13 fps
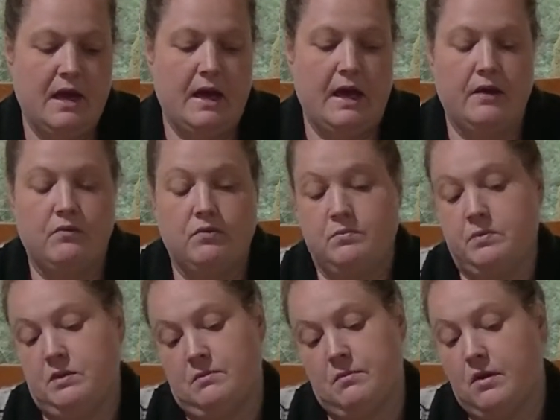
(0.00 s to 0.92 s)
I would
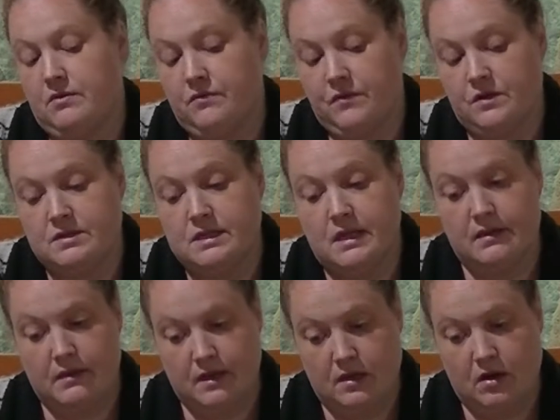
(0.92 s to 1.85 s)
put them on first
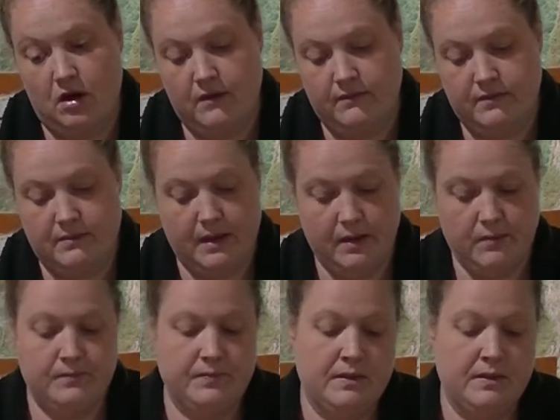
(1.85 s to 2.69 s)
and then carve them out.